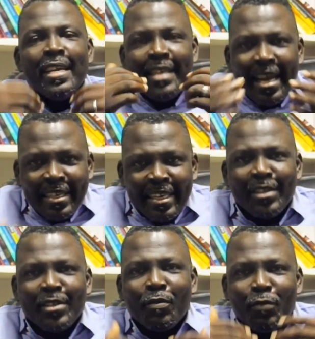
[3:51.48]
The
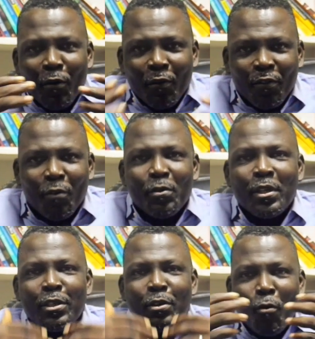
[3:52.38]
essence of your
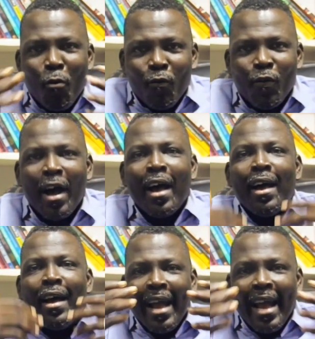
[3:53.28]
authority
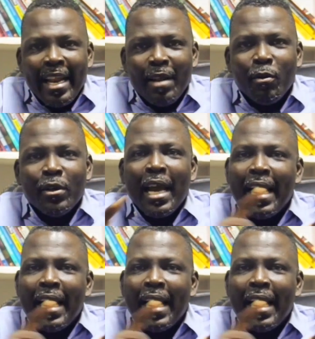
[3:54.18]
over anybody,